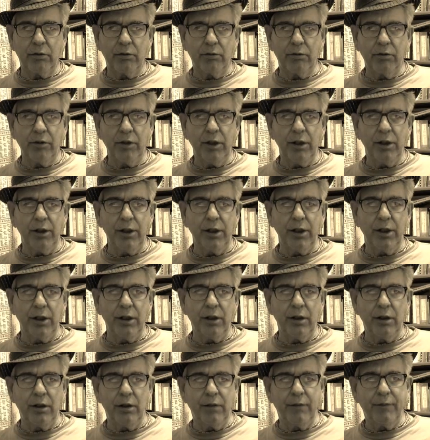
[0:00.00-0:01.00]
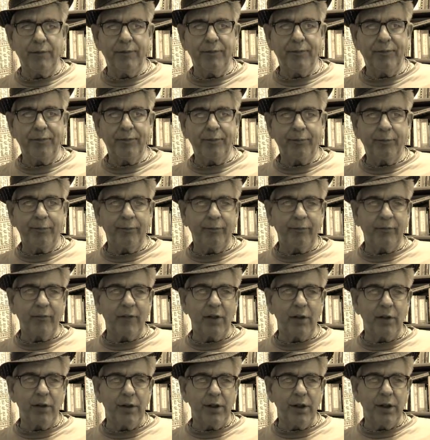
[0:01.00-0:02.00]
really
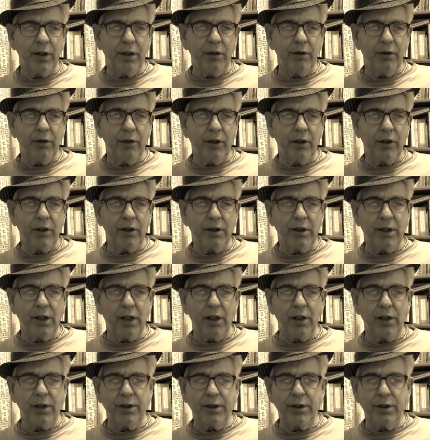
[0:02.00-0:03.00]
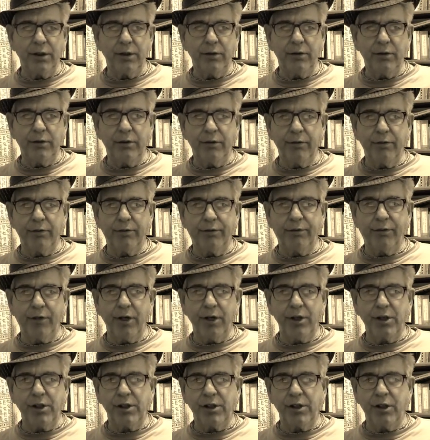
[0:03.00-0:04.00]
the talented
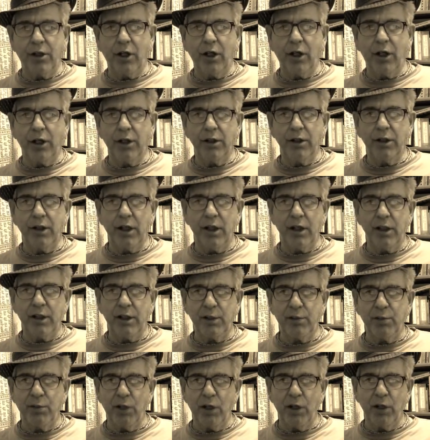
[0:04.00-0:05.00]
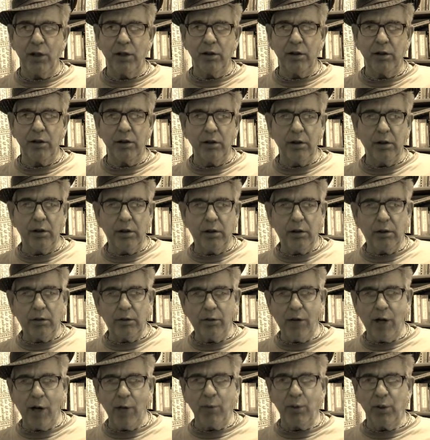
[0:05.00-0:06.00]
French song and dance man,
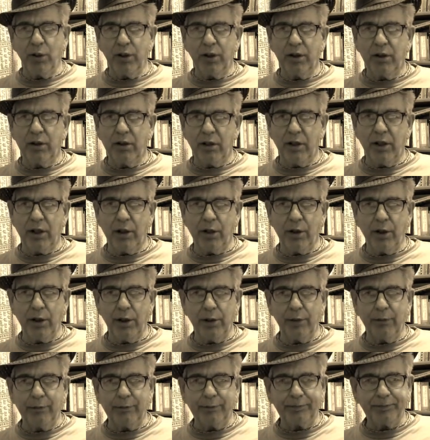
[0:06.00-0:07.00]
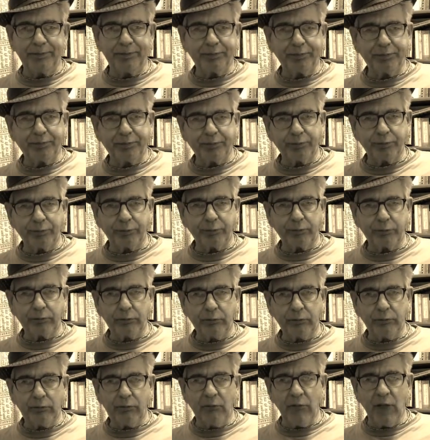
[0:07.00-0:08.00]
Robert Clary.
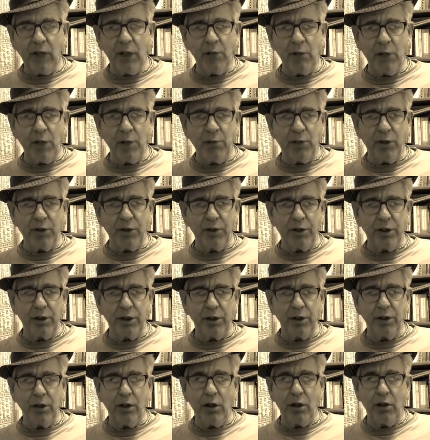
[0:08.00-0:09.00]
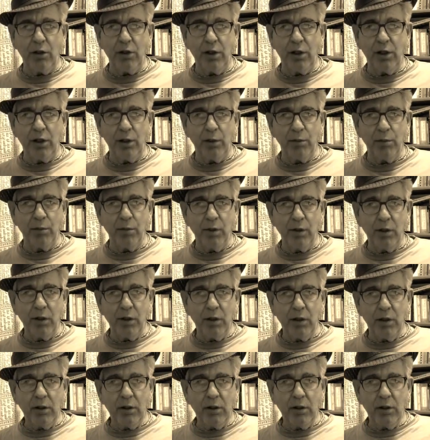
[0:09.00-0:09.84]
And my mother had known him